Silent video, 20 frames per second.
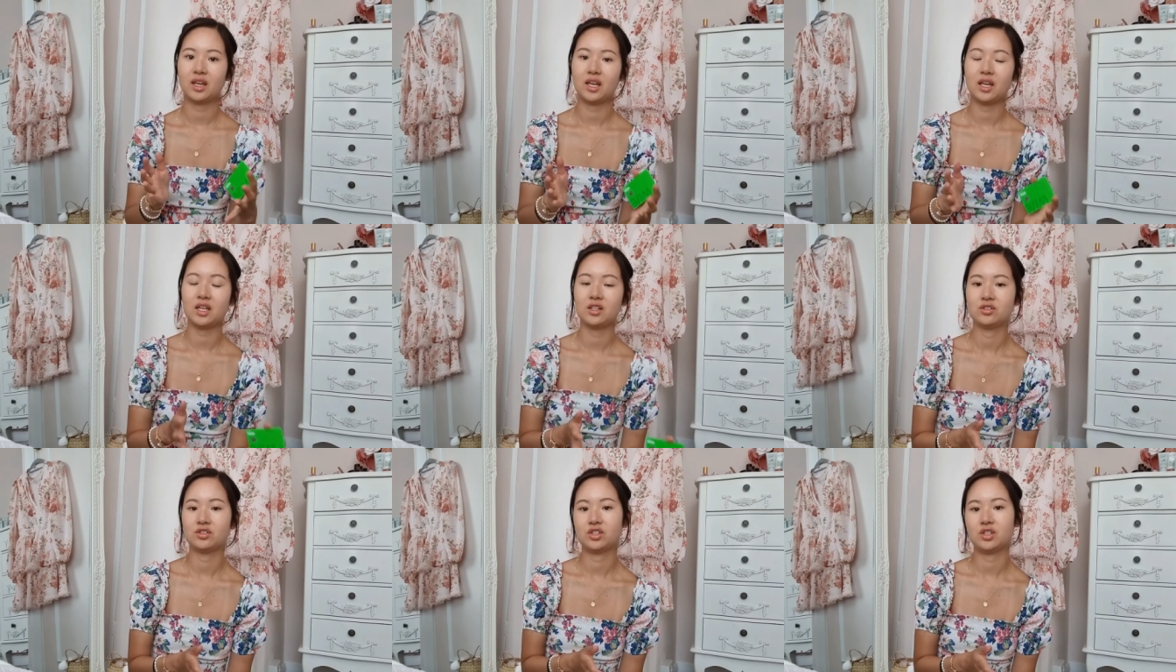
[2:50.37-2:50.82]

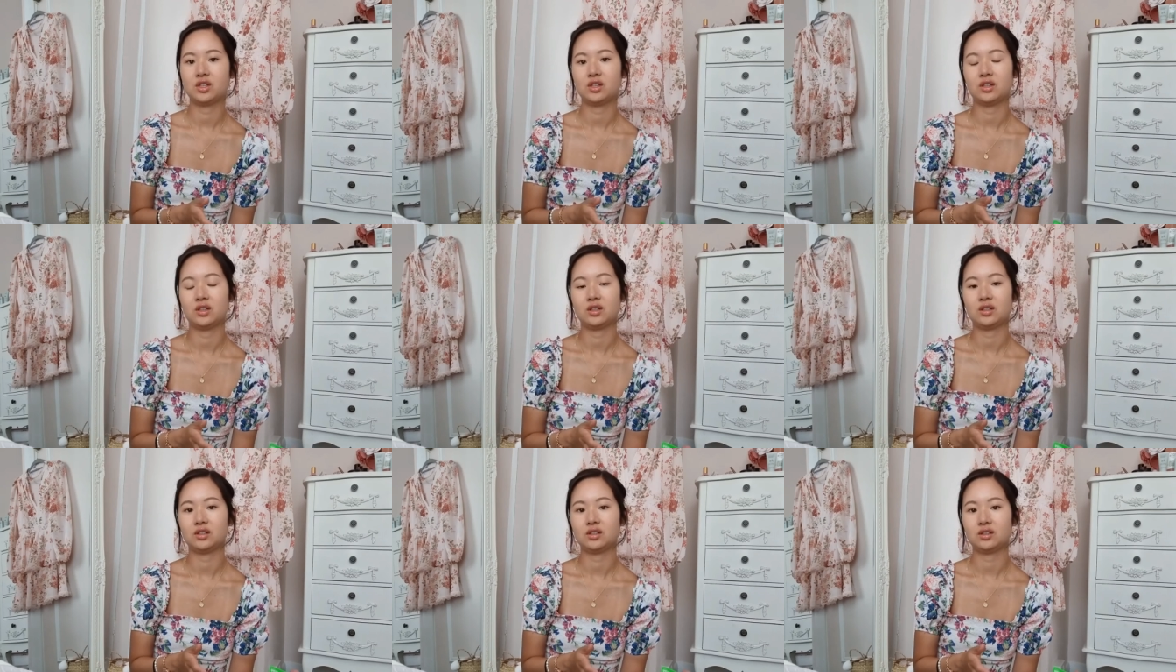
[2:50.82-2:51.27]

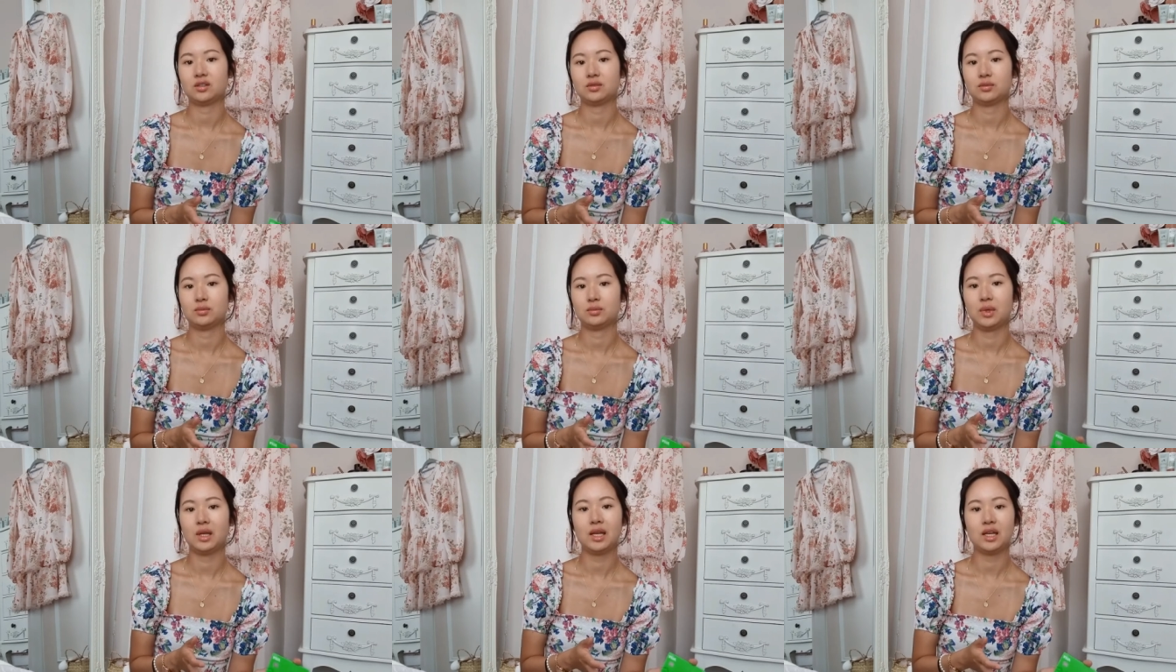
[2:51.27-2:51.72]
into
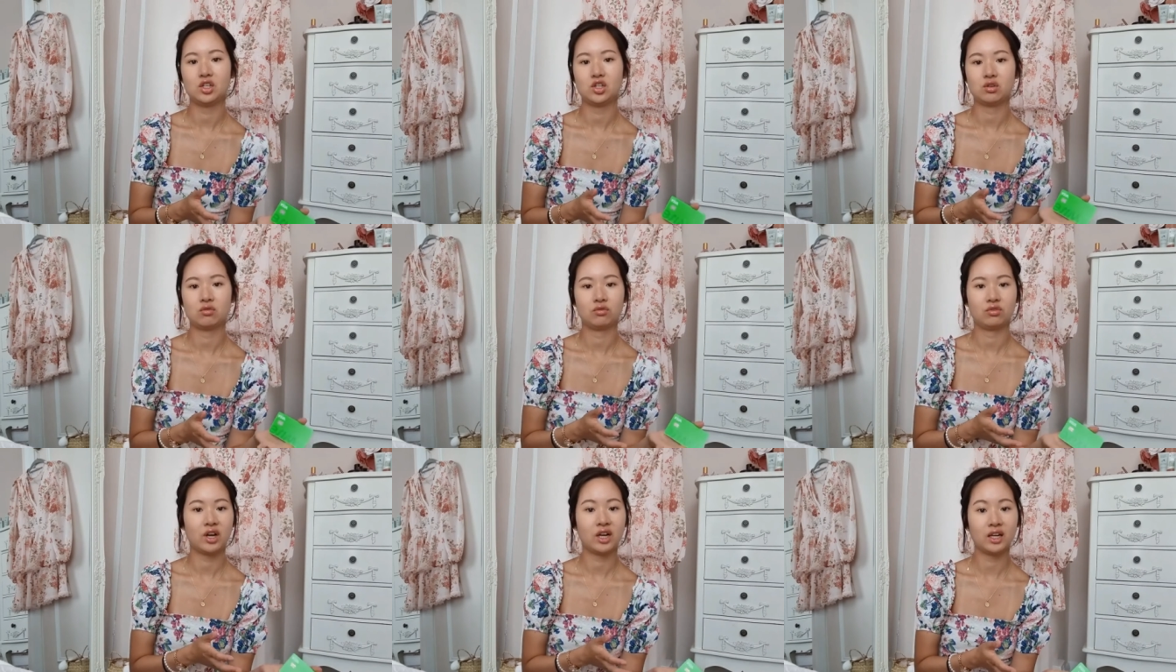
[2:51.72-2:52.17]

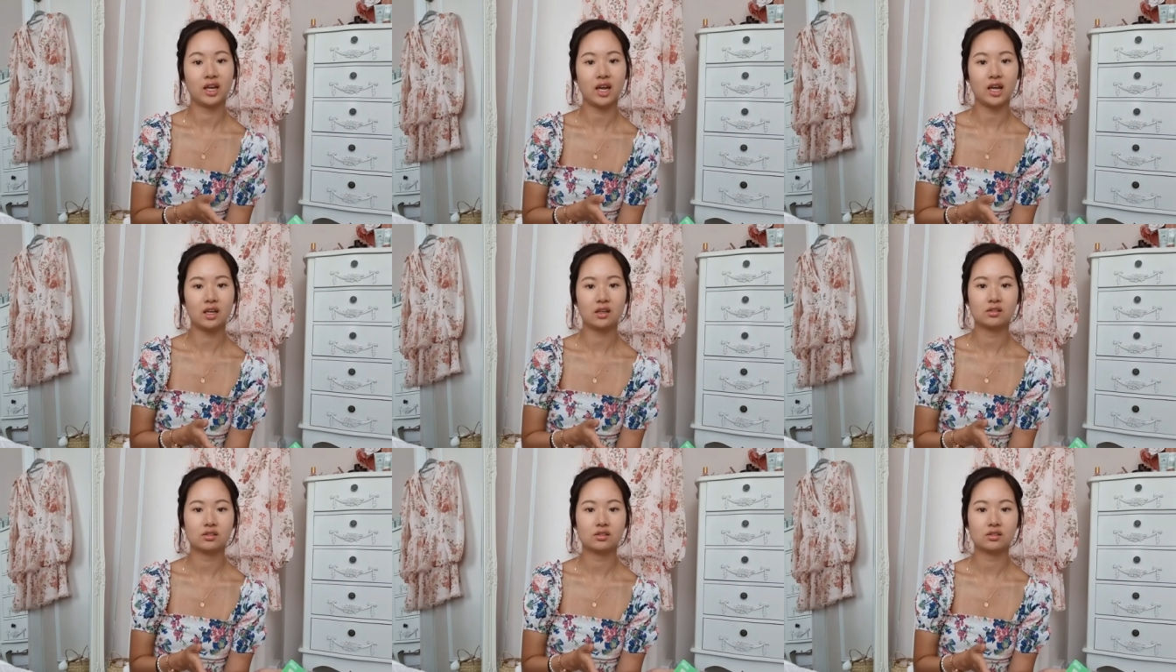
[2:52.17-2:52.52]
Malaysian ringgit.